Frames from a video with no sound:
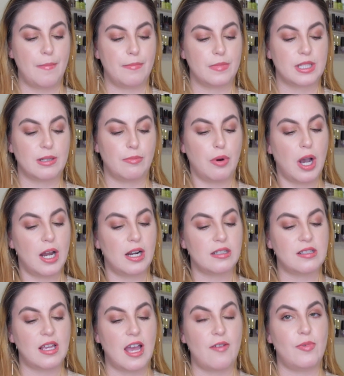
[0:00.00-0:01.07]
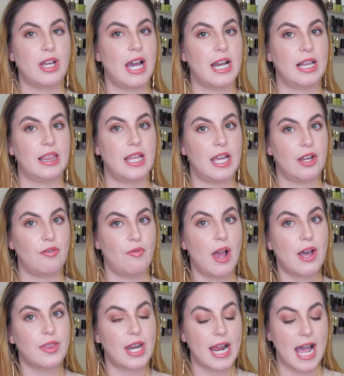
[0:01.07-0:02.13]
some products that have been kind of laying
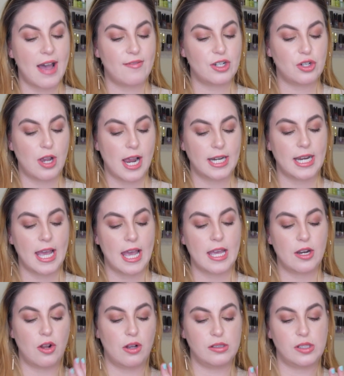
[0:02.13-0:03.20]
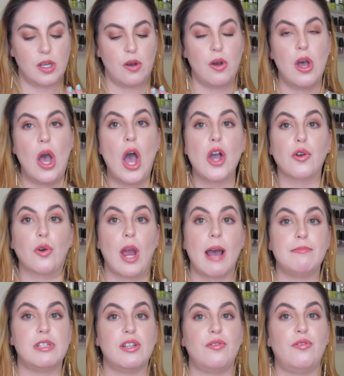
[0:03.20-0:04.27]
around that I haven't tried yet, and also
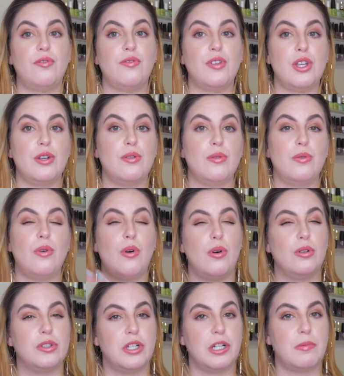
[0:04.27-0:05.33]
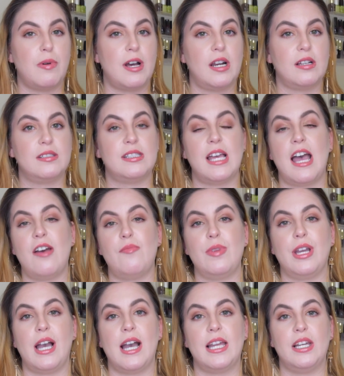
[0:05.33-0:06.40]
grabbed a few older products that have
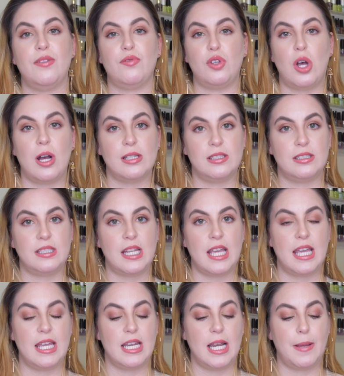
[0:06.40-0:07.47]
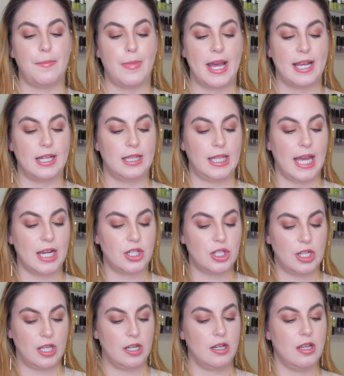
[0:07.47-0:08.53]
been kind of lost in my
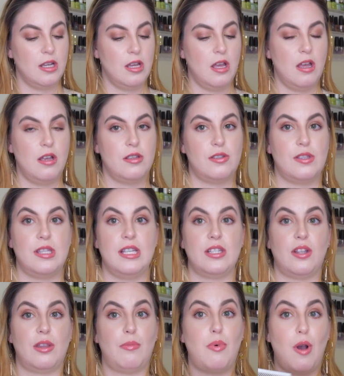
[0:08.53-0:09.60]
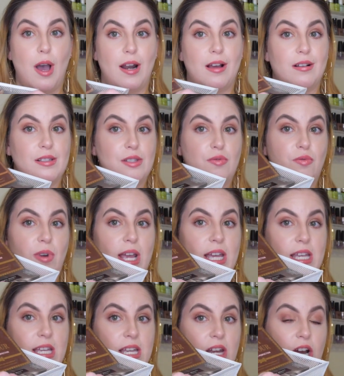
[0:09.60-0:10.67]
collection. So these are the products right
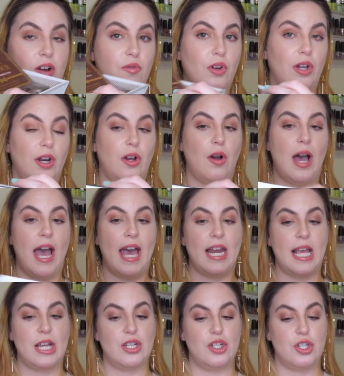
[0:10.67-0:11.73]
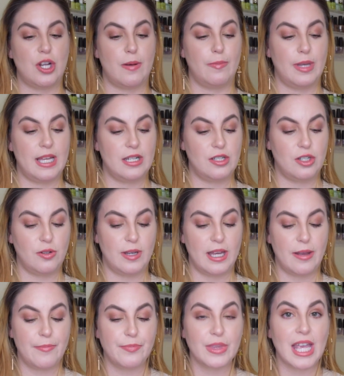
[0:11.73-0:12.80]
here. We're going to go ahead and jump into it.